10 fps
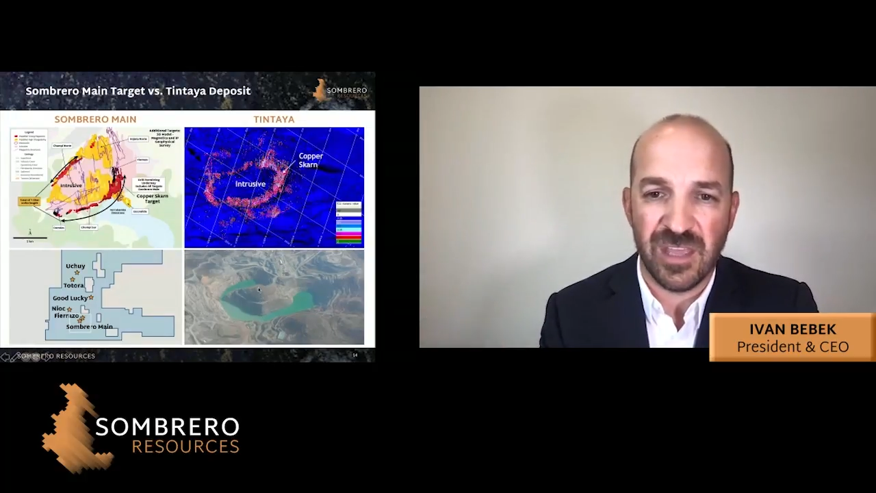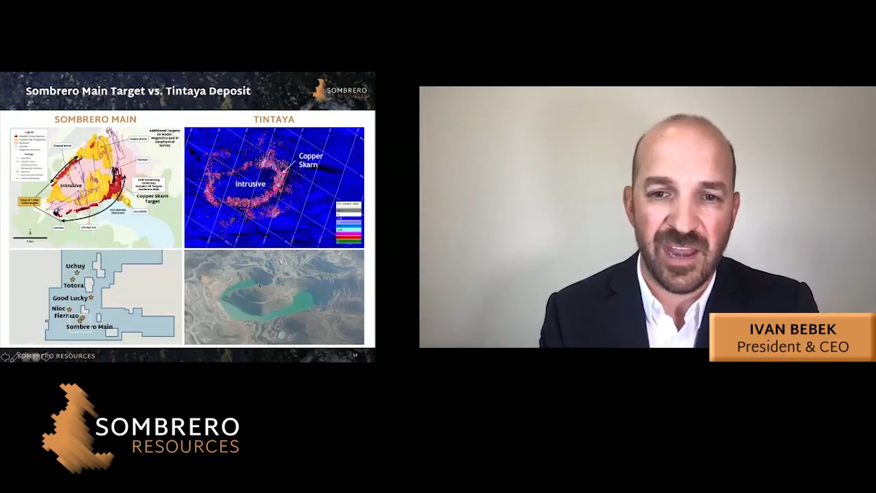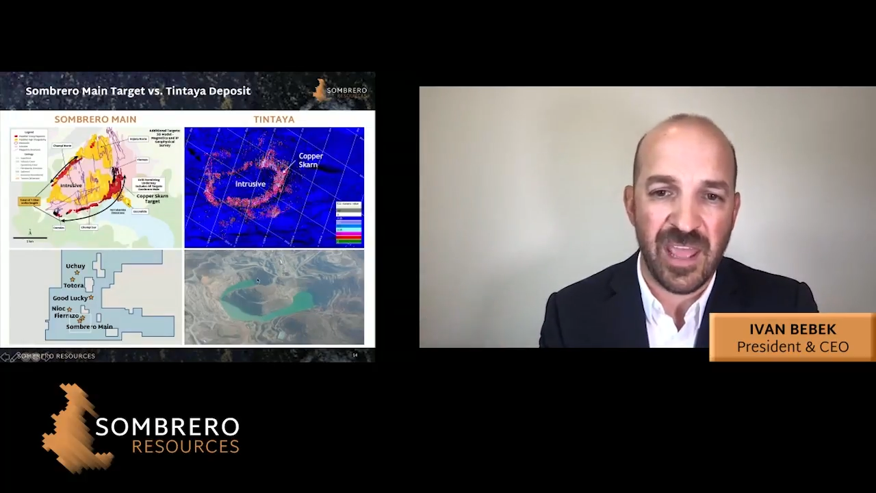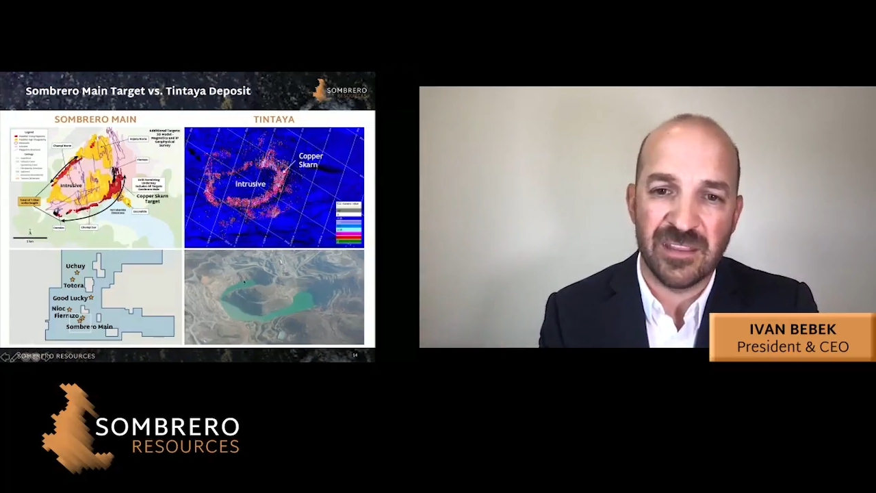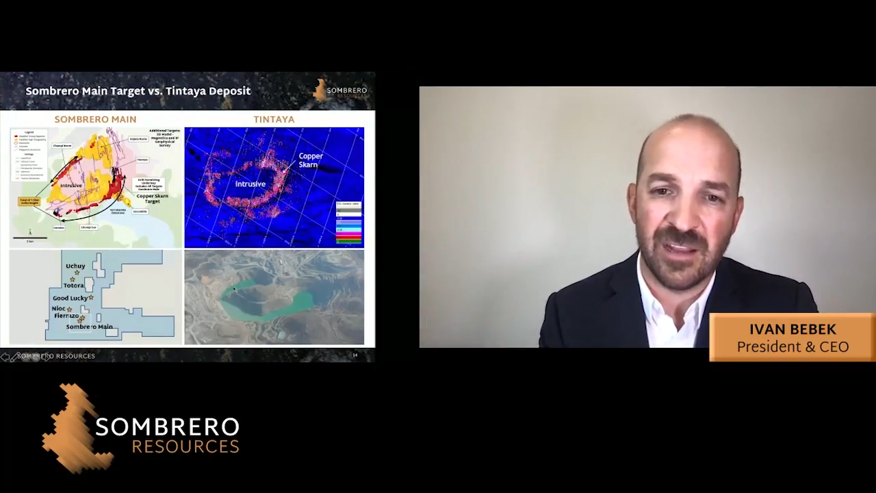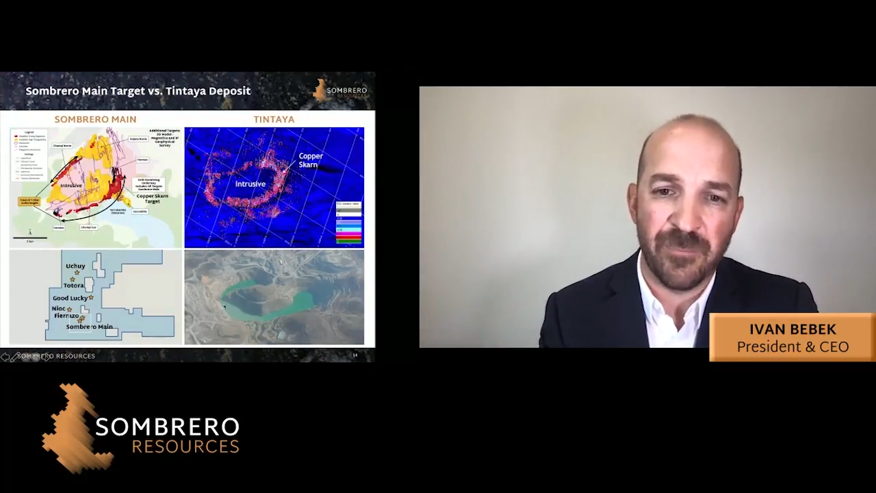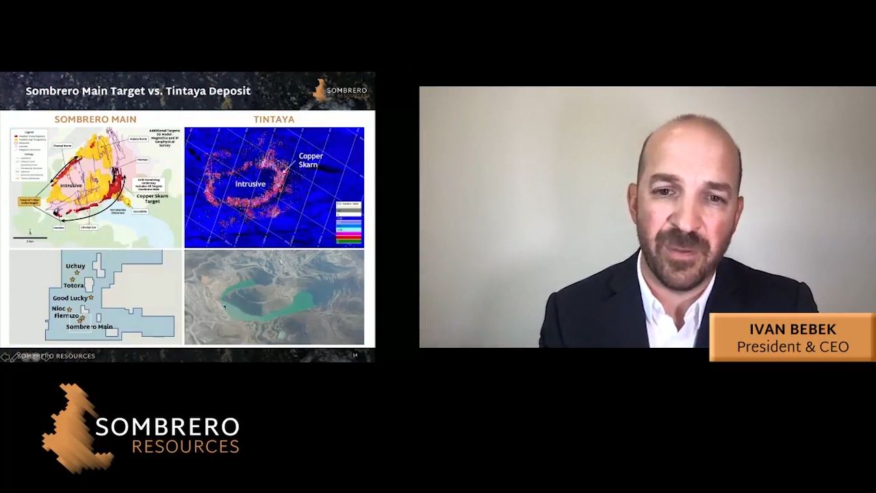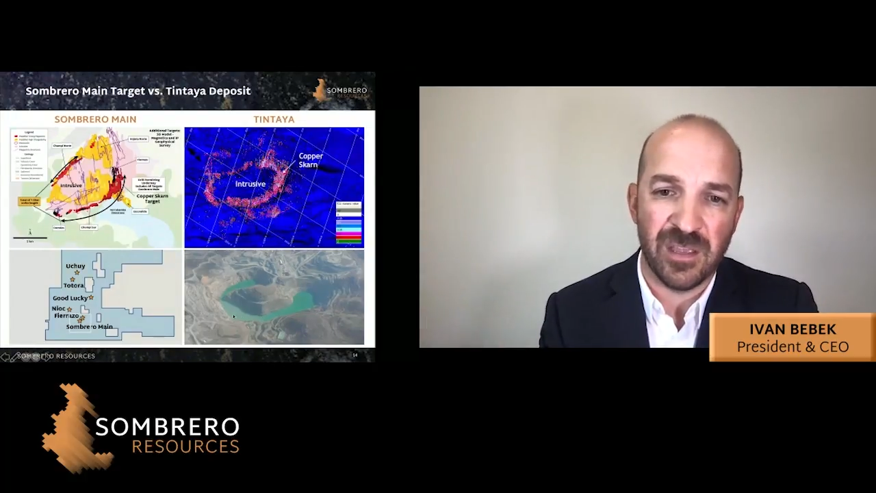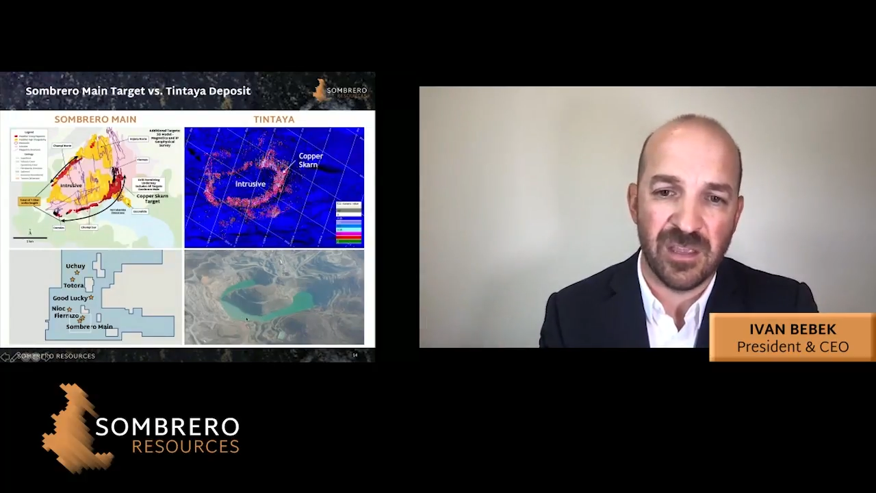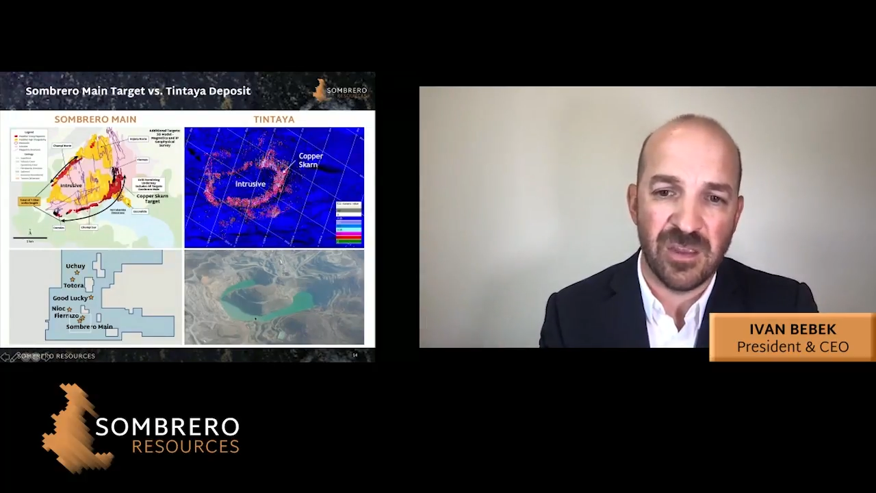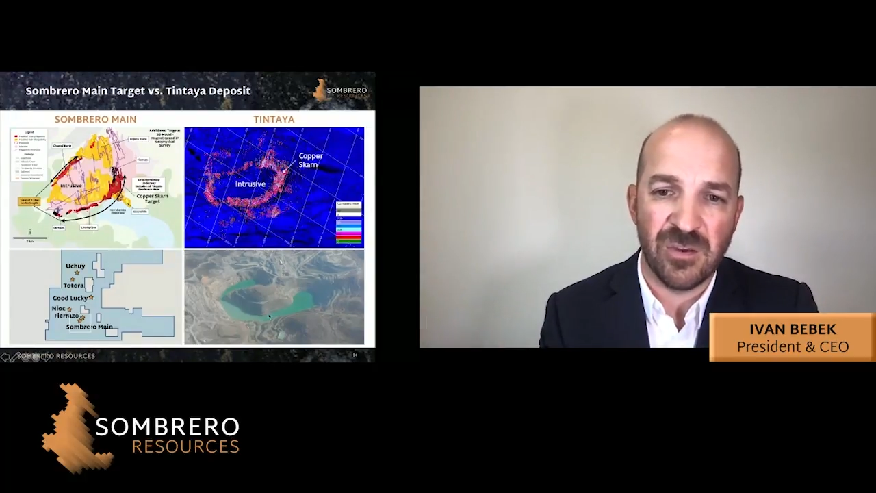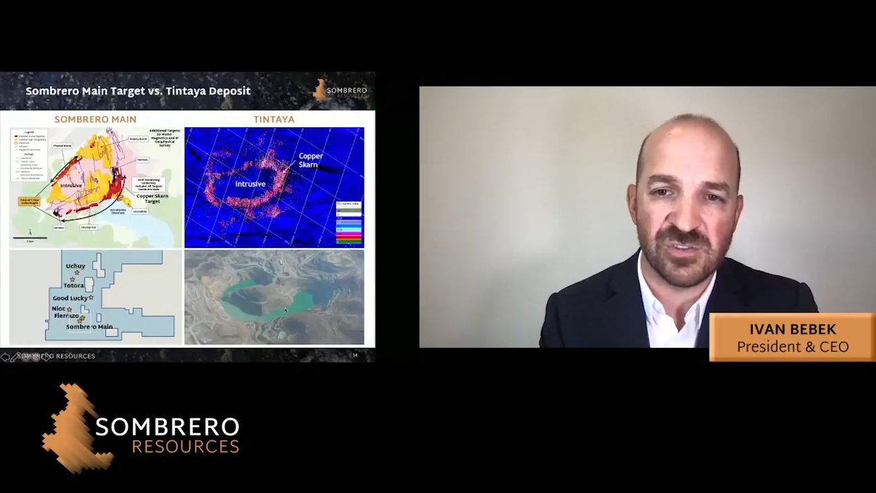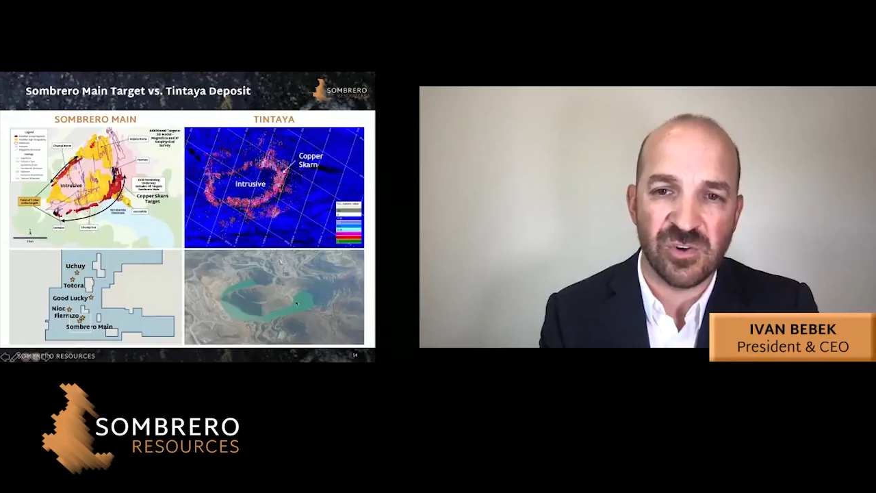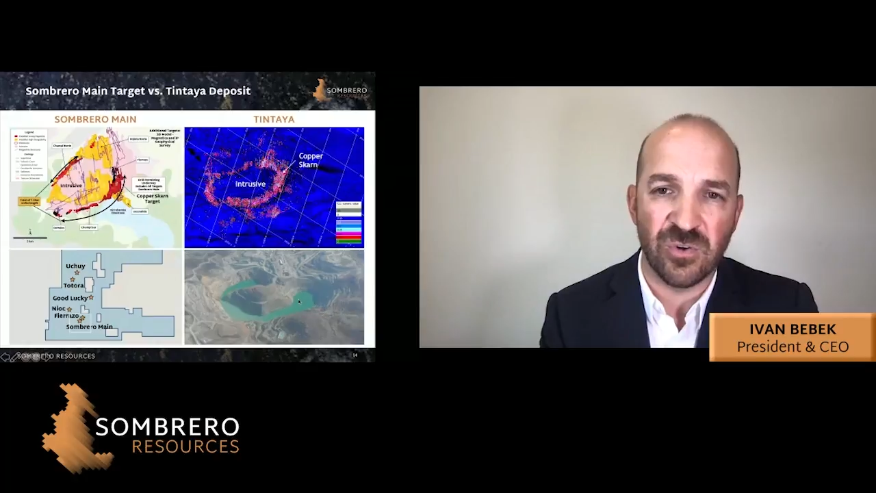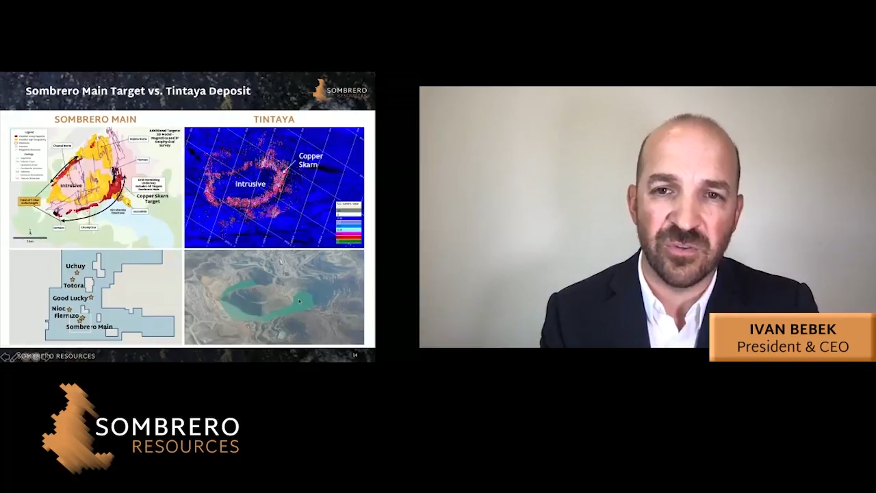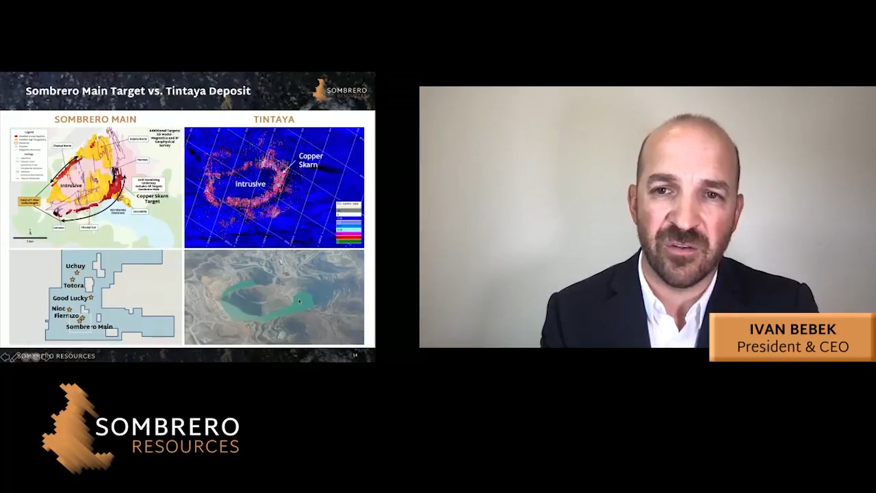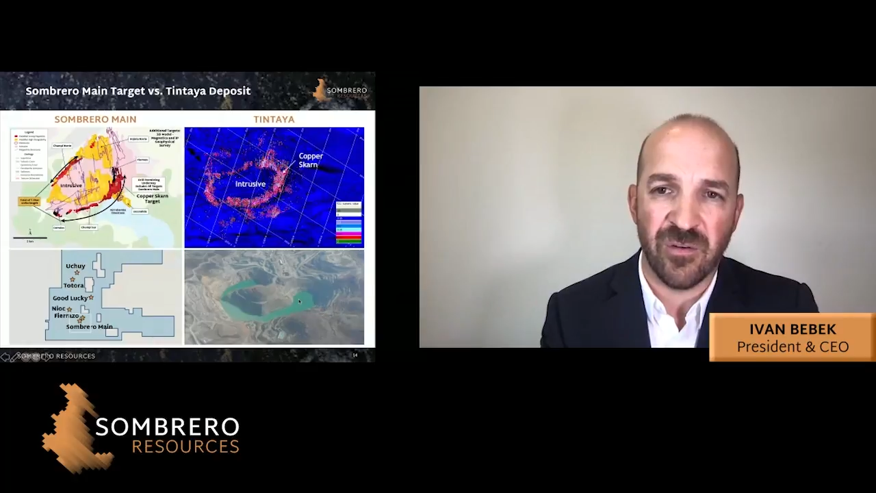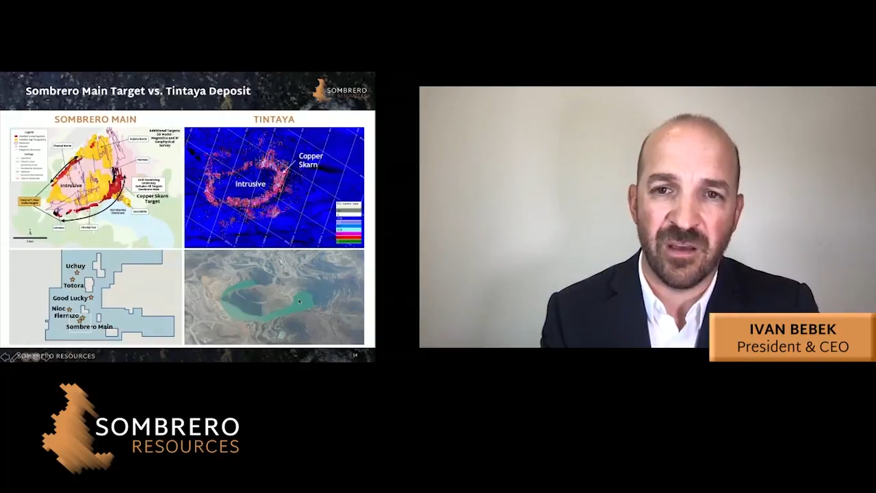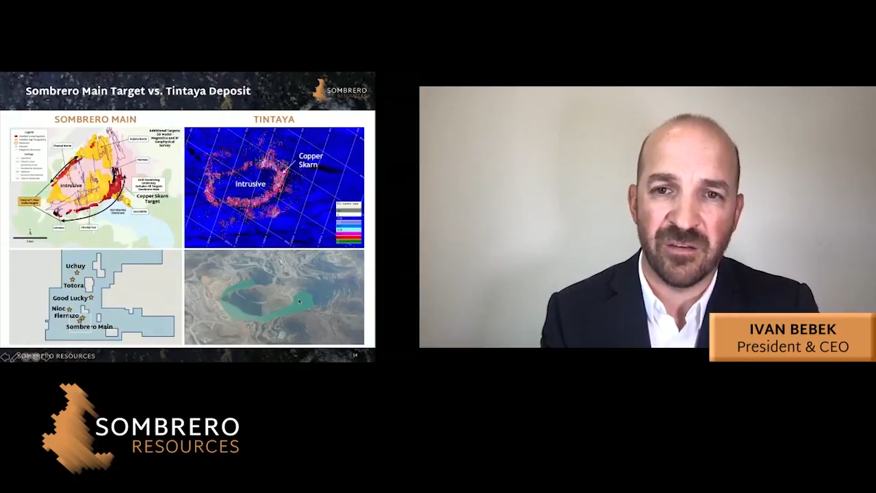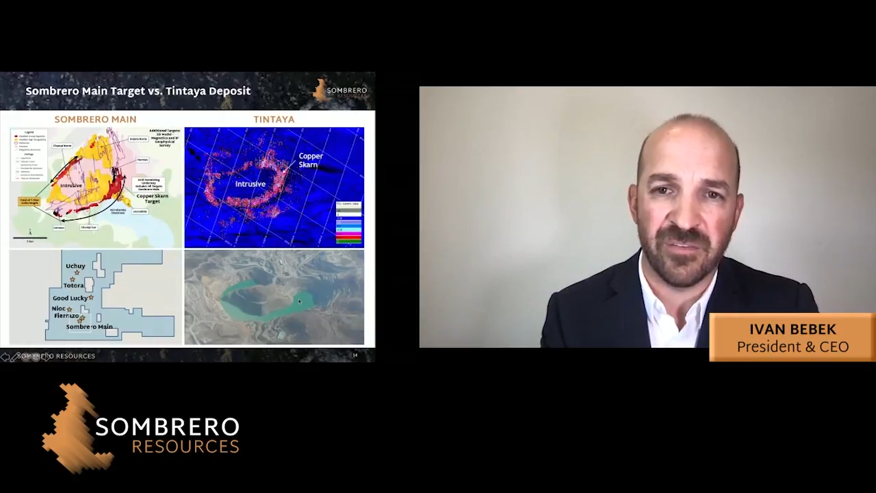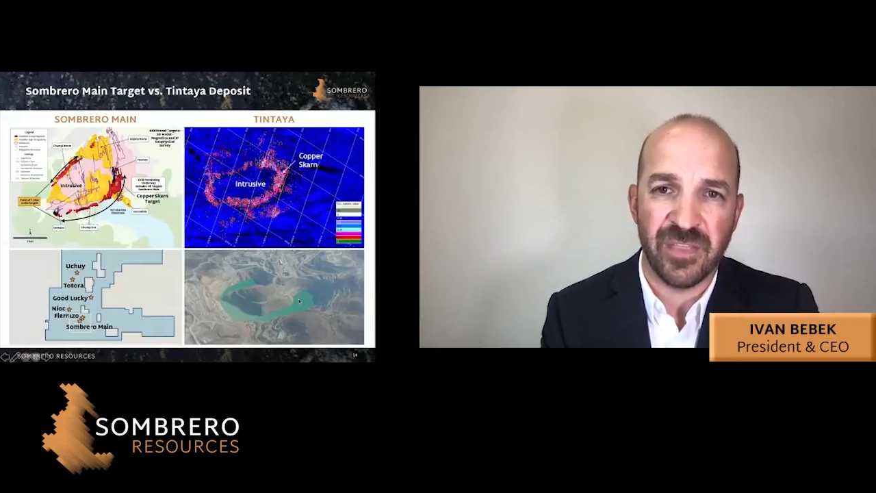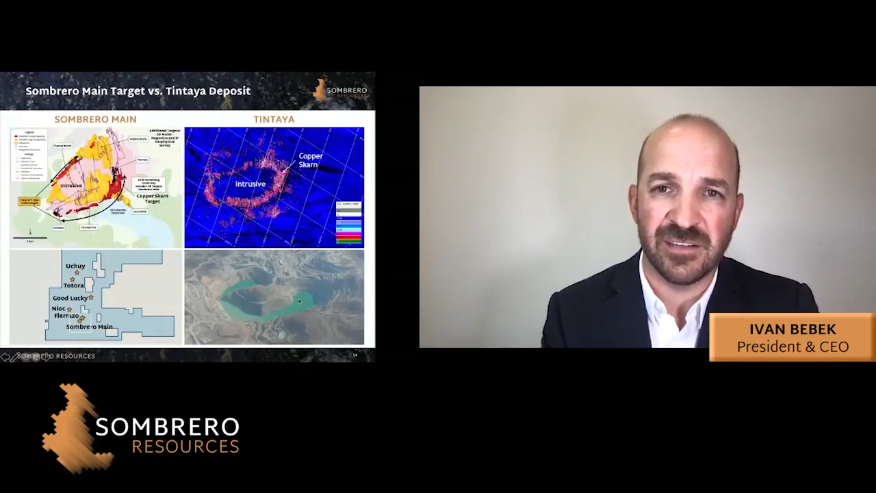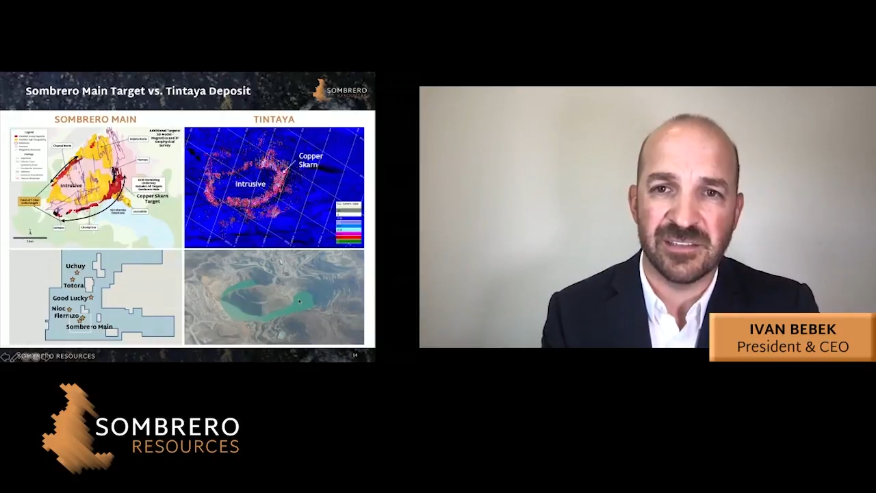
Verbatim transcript: it ended up being a huge hole in the ground for that.